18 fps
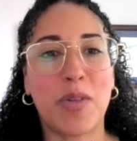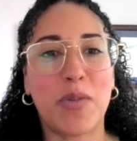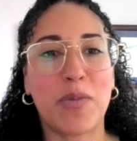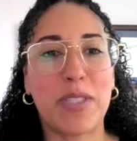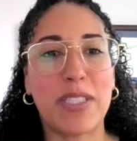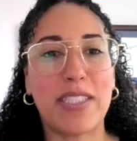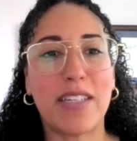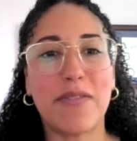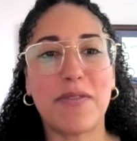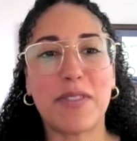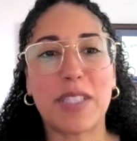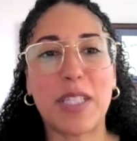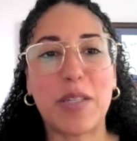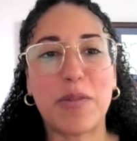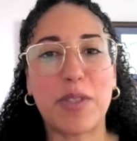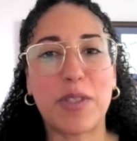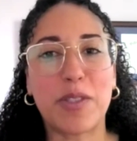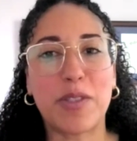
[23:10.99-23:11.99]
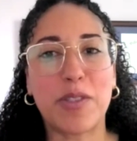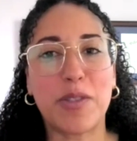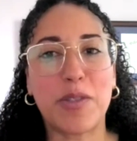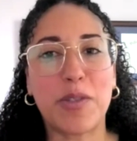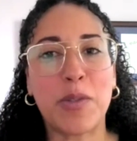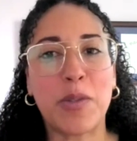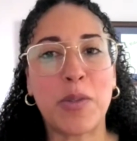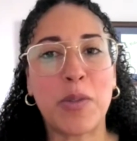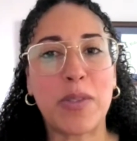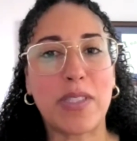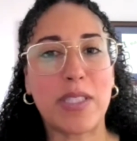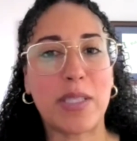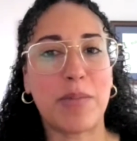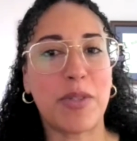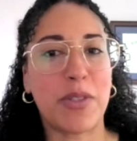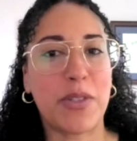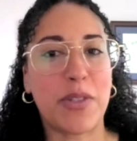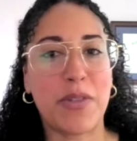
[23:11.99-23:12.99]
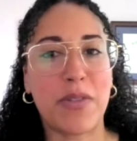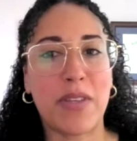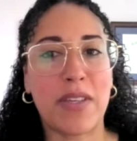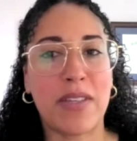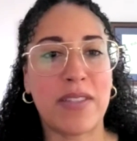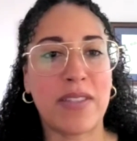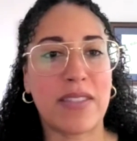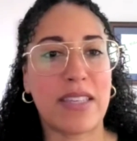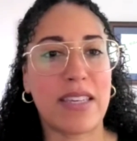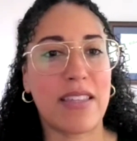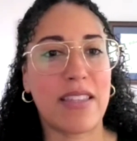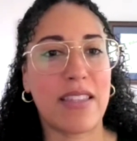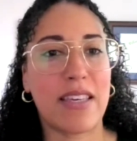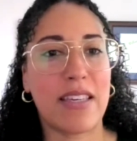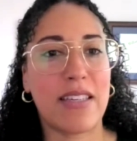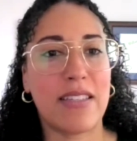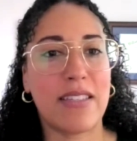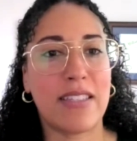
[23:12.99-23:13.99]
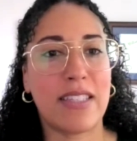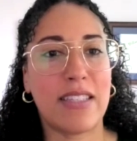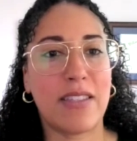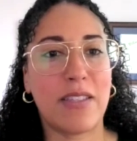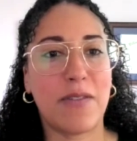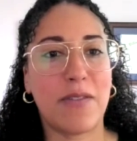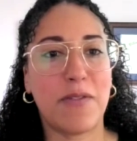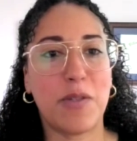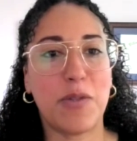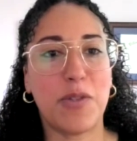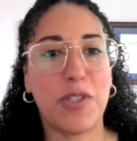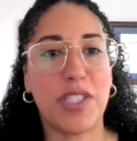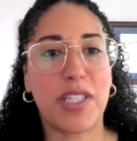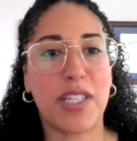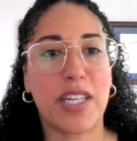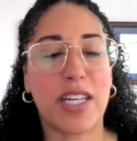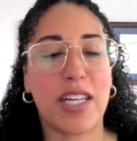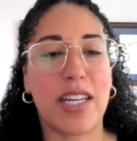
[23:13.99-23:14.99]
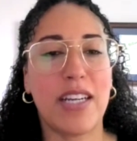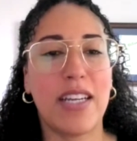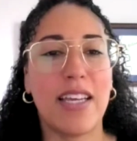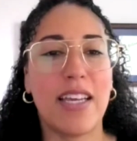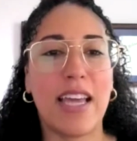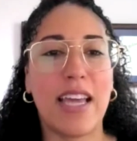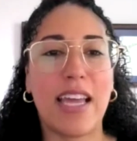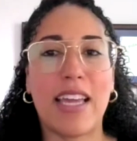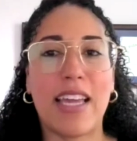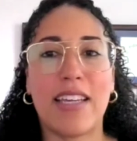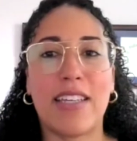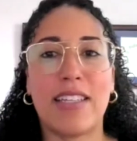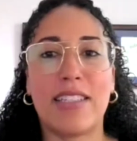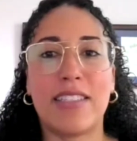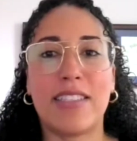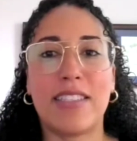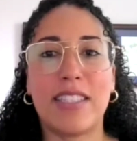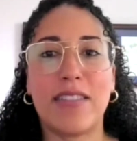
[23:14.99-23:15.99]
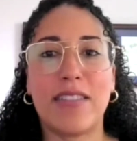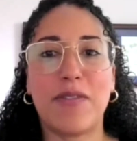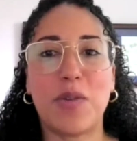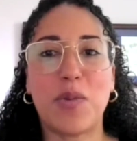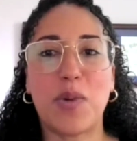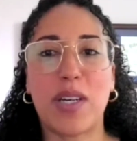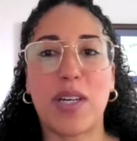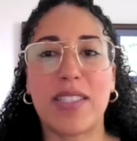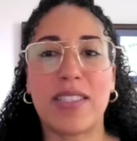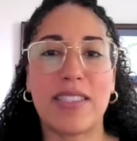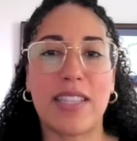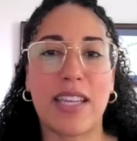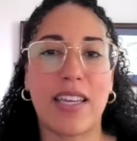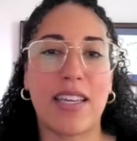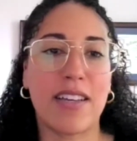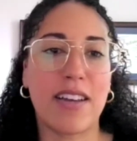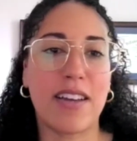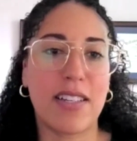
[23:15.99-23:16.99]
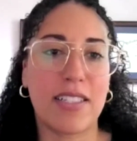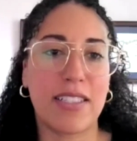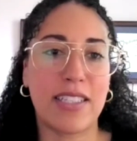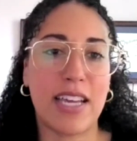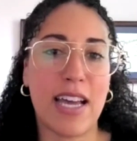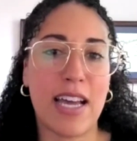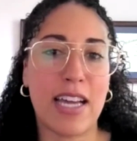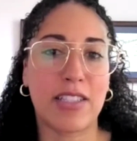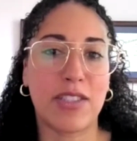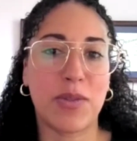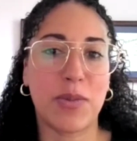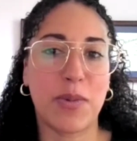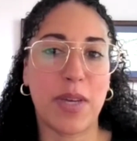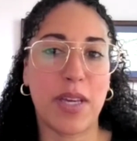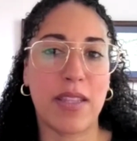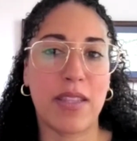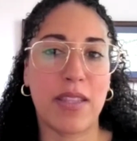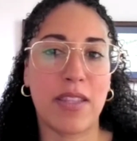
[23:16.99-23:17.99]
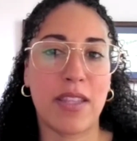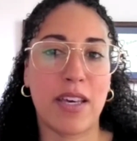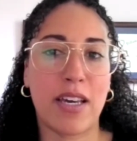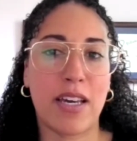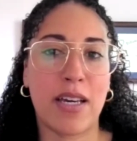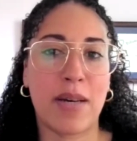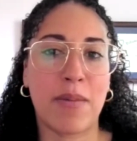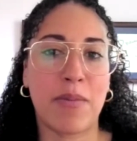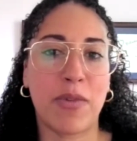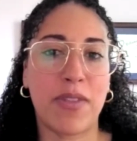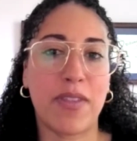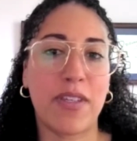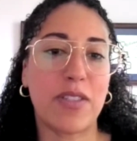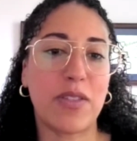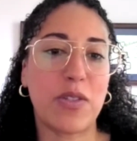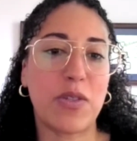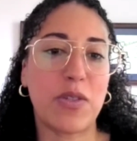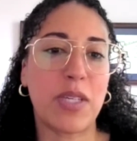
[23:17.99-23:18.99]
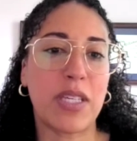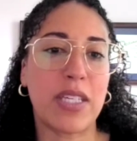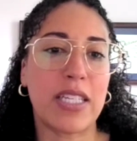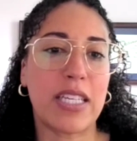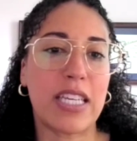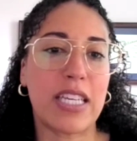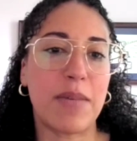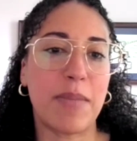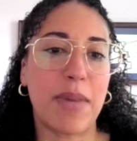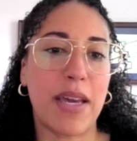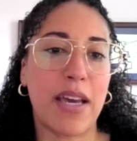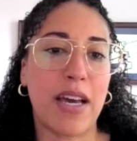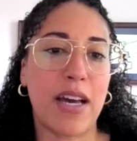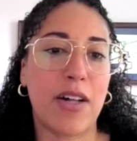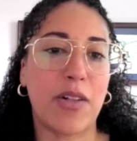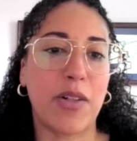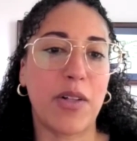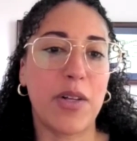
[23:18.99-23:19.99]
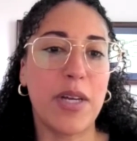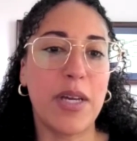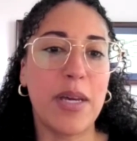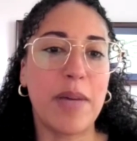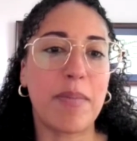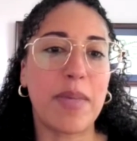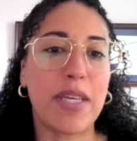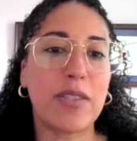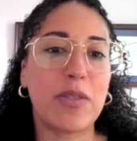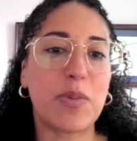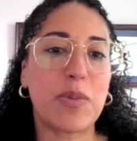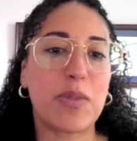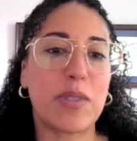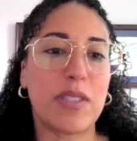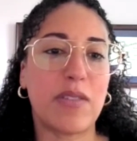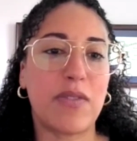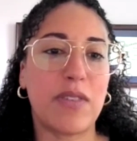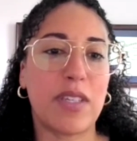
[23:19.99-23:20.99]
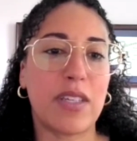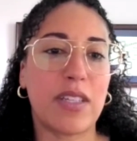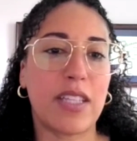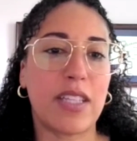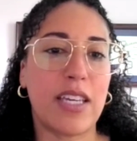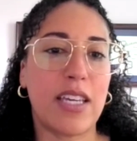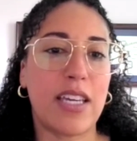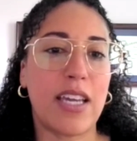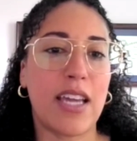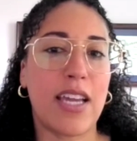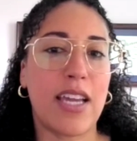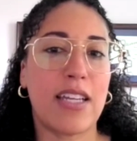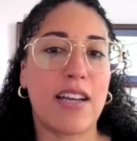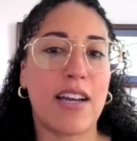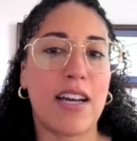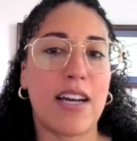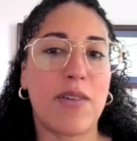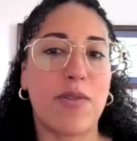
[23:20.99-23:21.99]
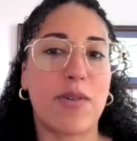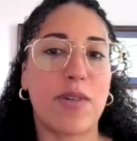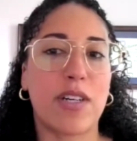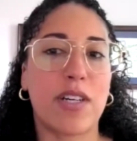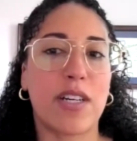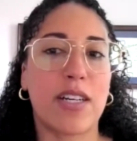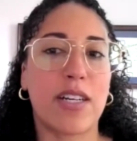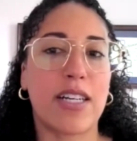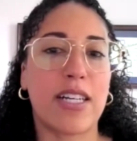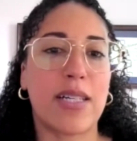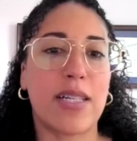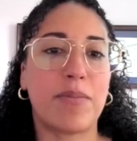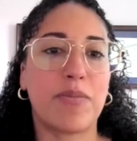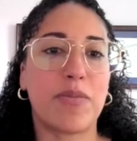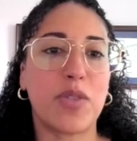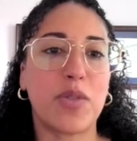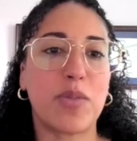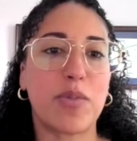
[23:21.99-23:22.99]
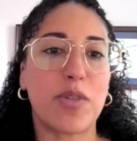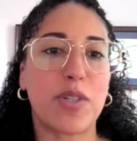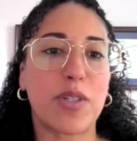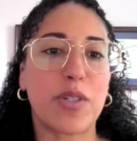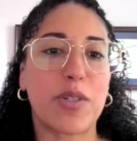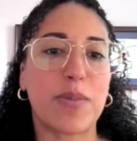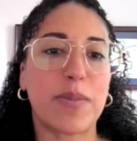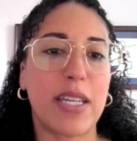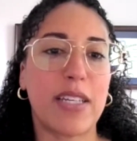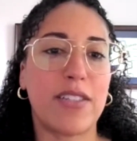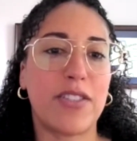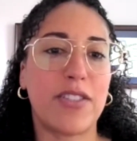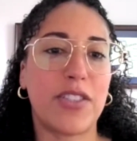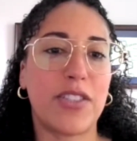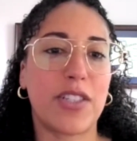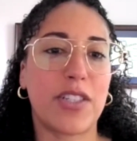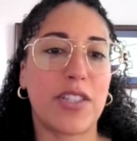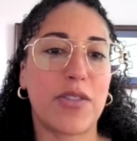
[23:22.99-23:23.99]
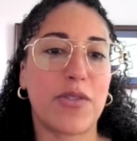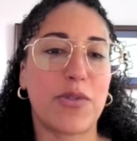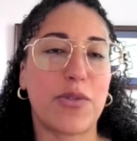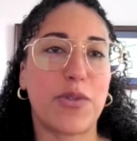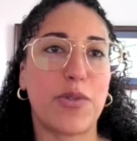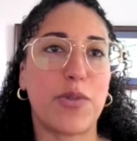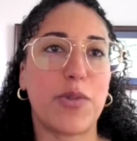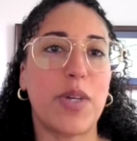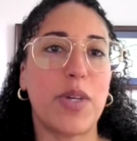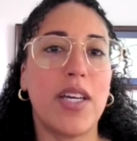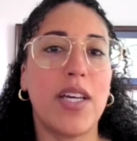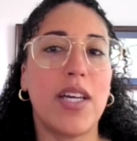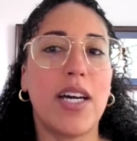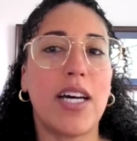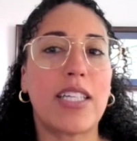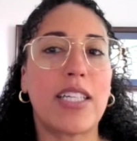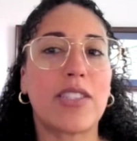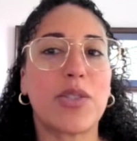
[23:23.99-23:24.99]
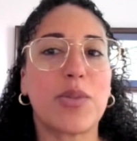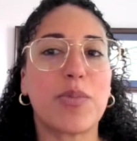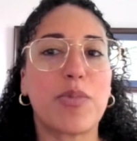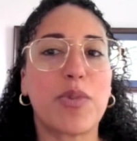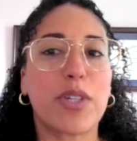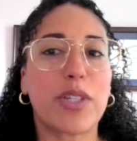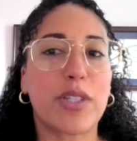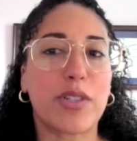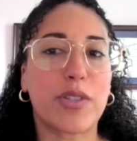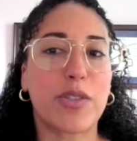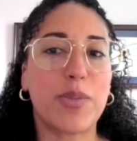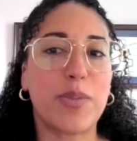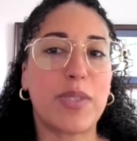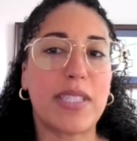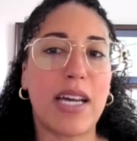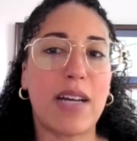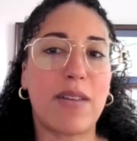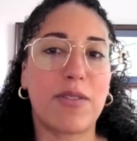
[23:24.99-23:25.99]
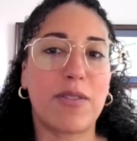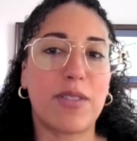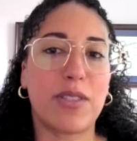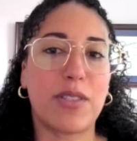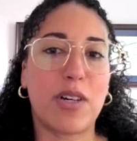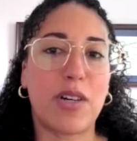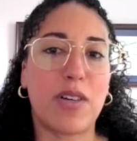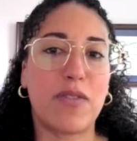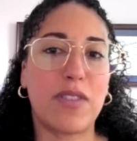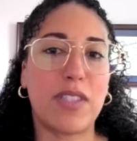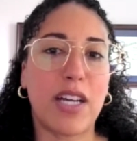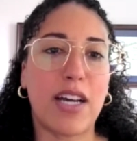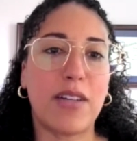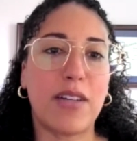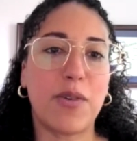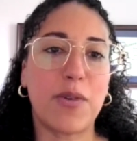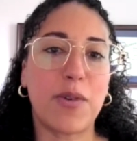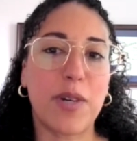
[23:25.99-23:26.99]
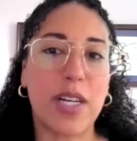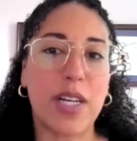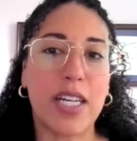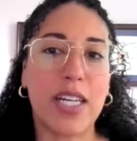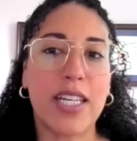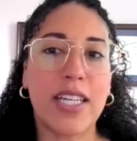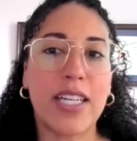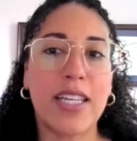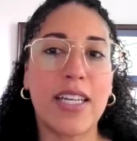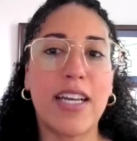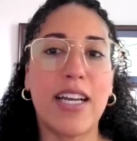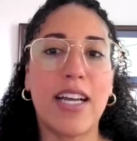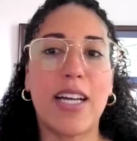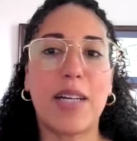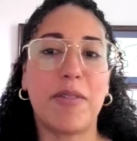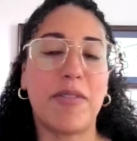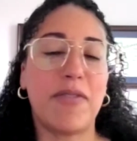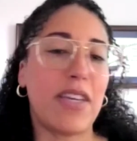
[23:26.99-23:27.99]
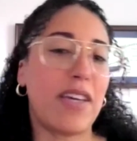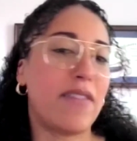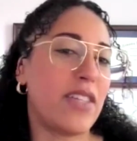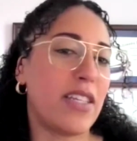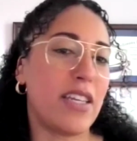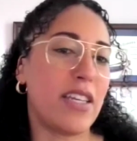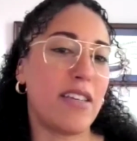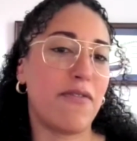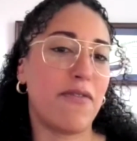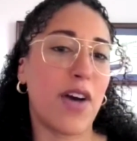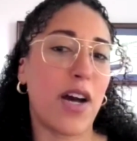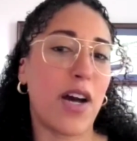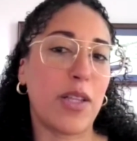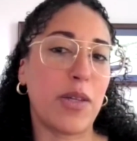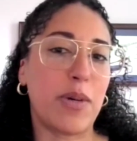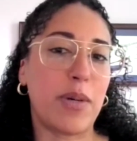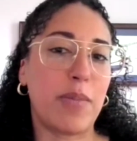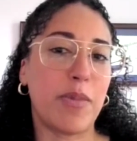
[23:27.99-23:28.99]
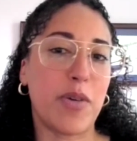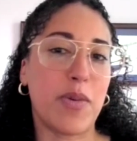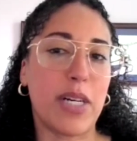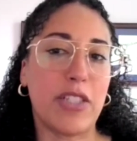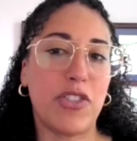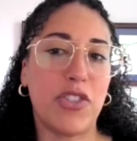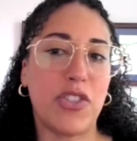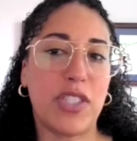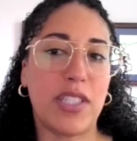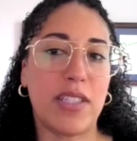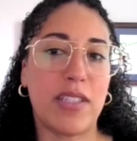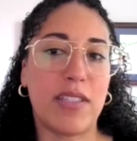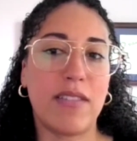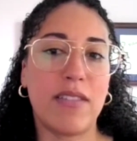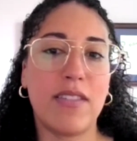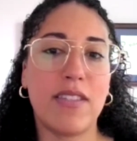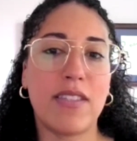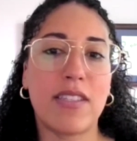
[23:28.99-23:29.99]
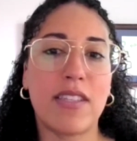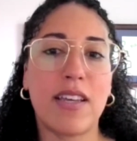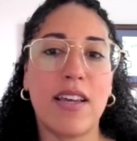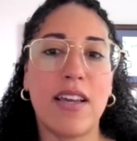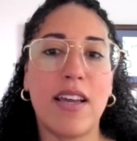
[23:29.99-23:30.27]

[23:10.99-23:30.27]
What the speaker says: We definitely will do similar things like this in the future. And if you want to stay in contact with us, you can email me specifically and our support group manager through supportgroups@resolve.org if you have any follow-up questions.